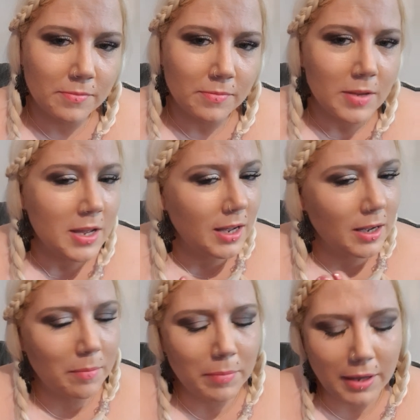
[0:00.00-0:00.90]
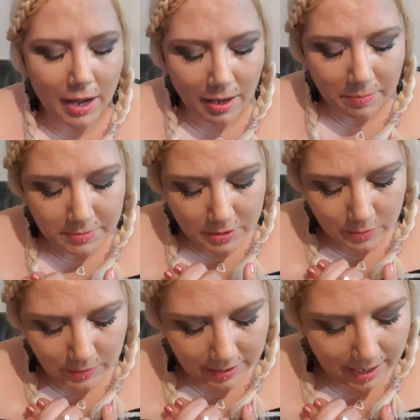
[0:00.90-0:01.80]
It can be
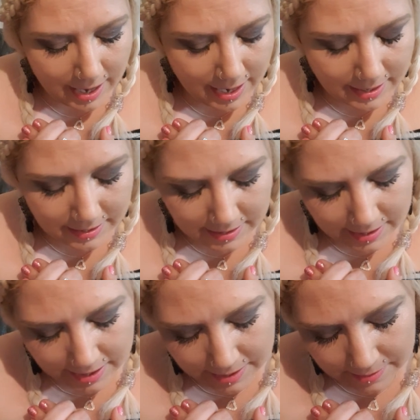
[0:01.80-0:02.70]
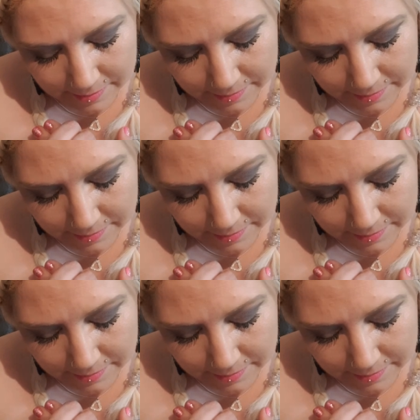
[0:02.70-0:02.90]
absolutely anything.